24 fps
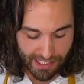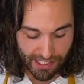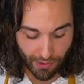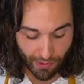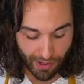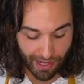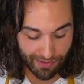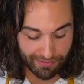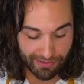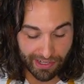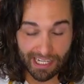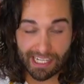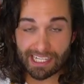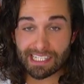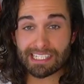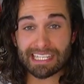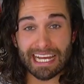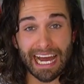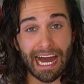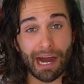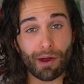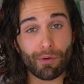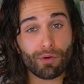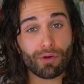So I've got a
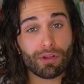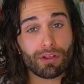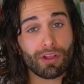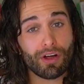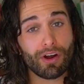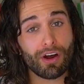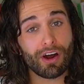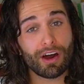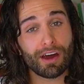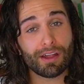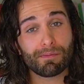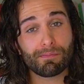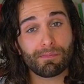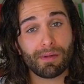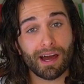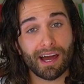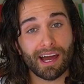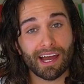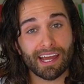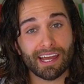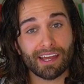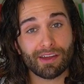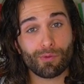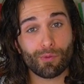towel on
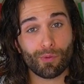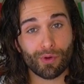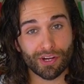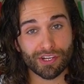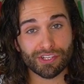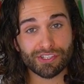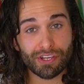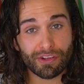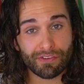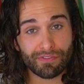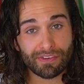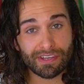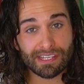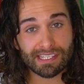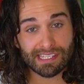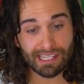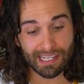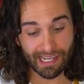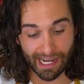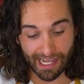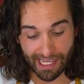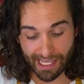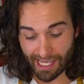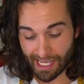my work surface
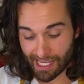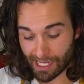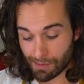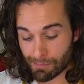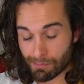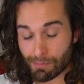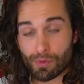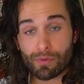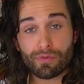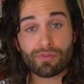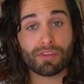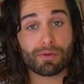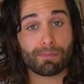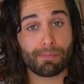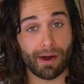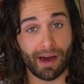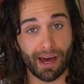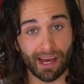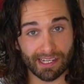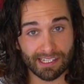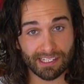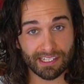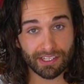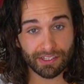that I can move the
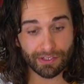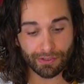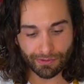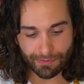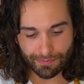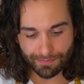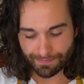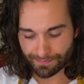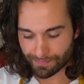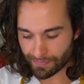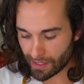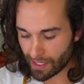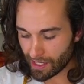pot to.